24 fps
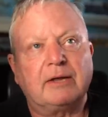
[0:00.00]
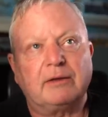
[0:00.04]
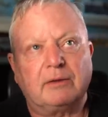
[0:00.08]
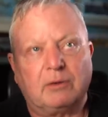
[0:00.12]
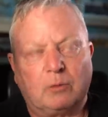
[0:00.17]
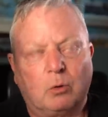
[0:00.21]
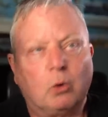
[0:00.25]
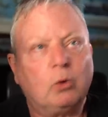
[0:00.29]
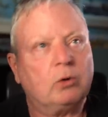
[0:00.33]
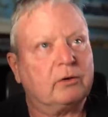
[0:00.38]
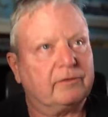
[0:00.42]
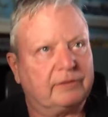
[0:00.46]

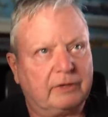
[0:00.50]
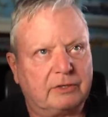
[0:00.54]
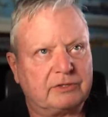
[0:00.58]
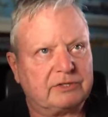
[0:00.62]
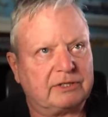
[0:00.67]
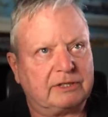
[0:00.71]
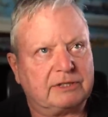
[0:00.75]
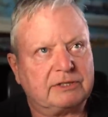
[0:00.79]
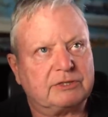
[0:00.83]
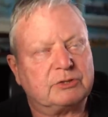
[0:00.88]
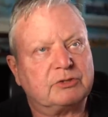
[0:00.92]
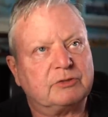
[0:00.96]
all of those
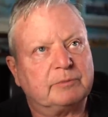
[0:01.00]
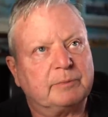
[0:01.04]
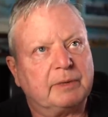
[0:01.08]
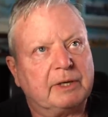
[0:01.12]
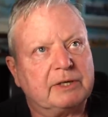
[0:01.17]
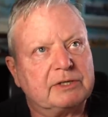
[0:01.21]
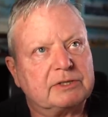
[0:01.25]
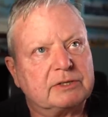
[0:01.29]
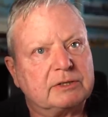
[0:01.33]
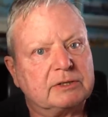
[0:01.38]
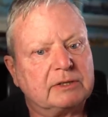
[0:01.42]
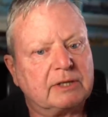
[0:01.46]
things that you've
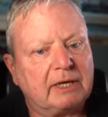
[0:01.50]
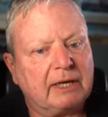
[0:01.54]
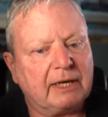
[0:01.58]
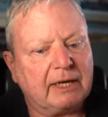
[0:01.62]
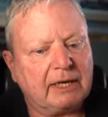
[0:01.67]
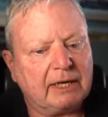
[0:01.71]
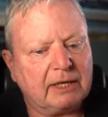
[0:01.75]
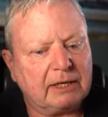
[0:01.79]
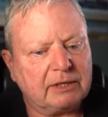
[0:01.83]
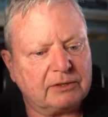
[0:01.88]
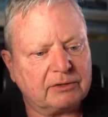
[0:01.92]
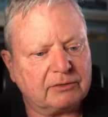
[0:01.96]
mentioned,
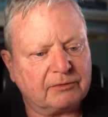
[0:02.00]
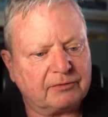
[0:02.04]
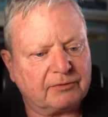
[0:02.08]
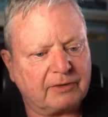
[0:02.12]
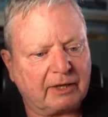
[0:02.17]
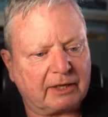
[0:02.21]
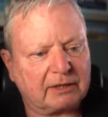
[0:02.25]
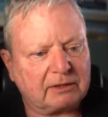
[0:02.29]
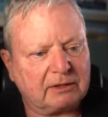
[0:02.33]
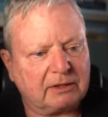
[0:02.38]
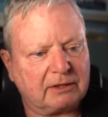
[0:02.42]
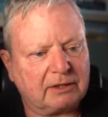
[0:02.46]
and the
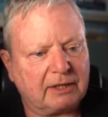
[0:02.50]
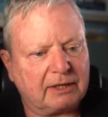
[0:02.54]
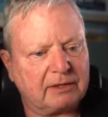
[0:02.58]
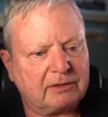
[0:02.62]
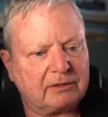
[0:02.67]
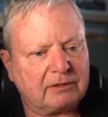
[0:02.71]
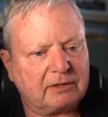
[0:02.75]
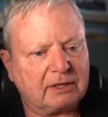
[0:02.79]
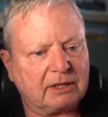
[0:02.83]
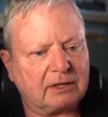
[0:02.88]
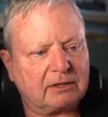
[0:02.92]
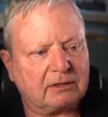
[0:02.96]
fact that they
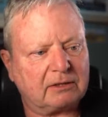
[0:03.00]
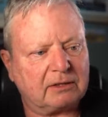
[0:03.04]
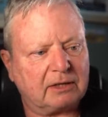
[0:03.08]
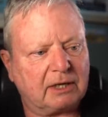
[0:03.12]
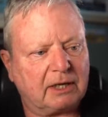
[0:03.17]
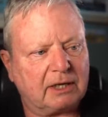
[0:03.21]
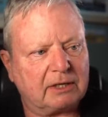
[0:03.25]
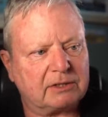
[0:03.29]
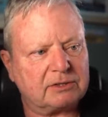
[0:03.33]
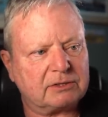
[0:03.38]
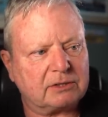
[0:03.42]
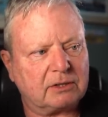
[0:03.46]
think
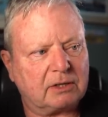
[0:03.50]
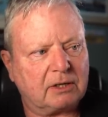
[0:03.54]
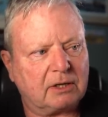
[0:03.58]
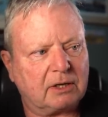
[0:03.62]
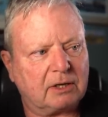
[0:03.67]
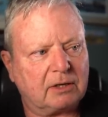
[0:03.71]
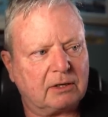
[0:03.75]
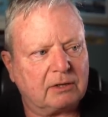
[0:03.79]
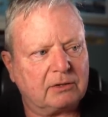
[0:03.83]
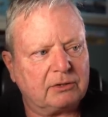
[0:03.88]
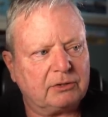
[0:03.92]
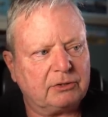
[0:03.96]
that
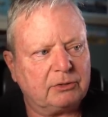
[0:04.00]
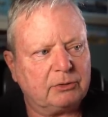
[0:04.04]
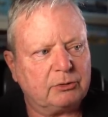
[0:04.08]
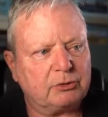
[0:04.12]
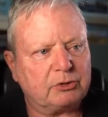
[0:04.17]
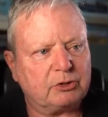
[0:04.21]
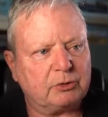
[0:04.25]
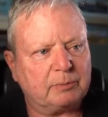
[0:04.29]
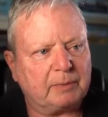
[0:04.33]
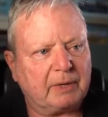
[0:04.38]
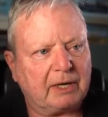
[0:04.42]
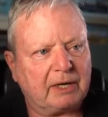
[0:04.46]

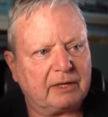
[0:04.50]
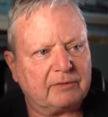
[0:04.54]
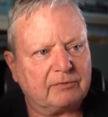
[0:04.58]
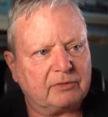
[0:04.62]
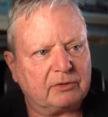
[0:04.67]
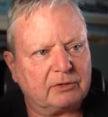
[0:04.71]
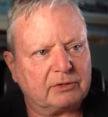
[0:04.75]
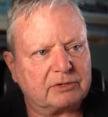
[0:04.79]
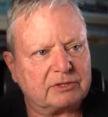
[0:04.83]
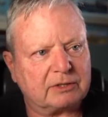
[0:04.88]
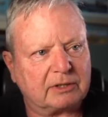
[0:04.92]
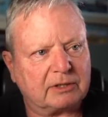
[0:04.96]
YouTube
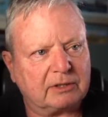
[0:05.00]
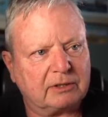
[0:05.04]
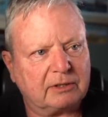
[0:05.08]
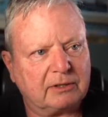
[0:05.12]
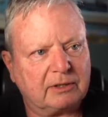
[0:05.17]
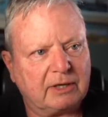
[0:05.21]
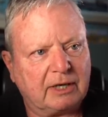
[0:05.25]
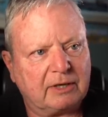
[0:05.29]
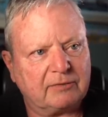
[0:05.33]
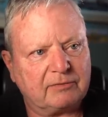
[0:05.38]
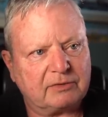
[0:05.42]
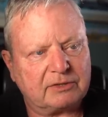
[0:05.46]
adverts,
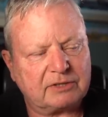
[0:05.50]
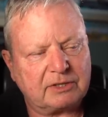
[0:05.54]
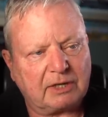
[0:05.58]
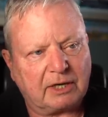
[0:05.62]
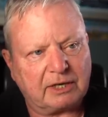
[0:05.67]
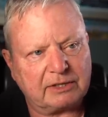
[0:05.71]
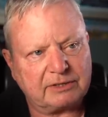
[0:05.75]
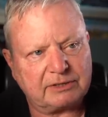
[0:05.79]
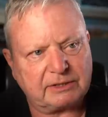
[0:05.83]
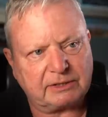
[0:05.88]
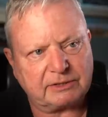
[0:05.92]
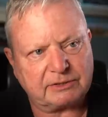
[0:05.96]

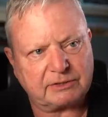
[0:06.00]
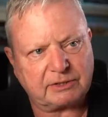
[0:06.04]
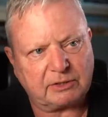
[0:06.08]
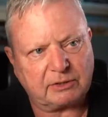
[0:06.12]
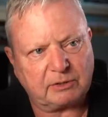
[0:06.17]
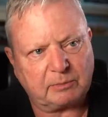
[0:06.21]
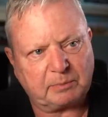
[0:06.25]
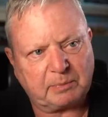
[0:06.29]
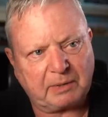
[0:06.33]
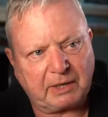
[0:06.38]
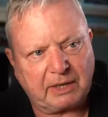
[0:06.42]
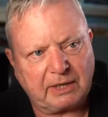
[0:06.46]
advertising is going
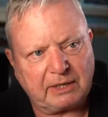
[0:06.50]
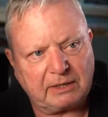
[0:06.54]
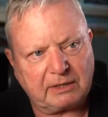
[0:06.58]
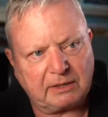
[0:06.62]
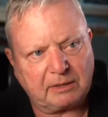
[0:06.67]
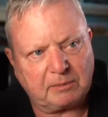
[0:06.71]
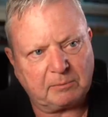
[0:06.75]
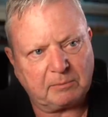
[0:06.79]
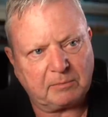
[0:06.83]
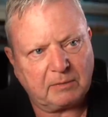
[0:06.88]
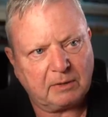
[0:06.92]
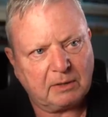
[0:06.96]
to pay
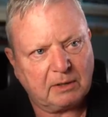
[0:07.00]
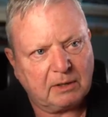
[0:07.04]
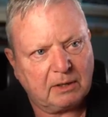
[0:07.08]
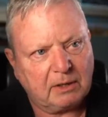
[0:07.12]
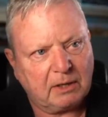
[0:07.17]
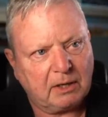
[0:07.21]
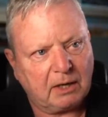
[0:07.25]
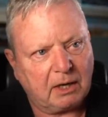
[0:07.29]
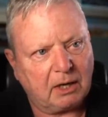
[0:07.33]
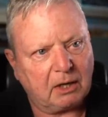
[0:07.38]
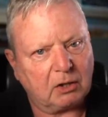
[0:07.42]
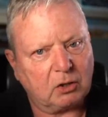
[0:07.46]
them
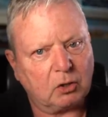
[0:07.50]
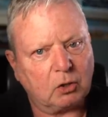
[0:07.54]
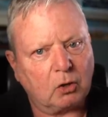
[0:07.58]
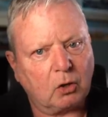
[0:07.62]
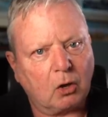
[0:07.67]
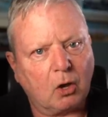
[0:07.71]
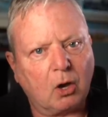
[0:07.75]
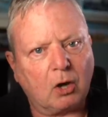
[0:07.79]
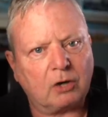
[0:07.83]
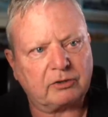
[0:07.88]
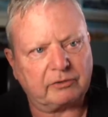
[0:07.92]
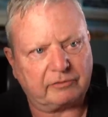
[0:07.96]
a
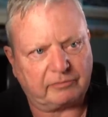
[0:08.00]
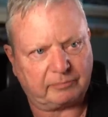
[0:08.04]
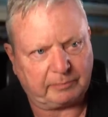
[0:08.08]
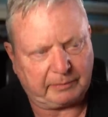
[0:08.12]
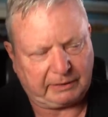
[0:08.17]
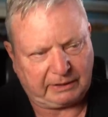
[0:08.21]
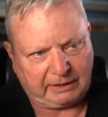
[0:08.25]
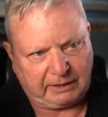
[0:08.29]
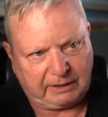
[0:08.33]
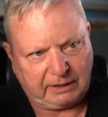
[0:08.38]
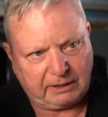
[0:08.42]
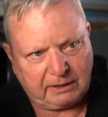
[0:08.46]
lot of money.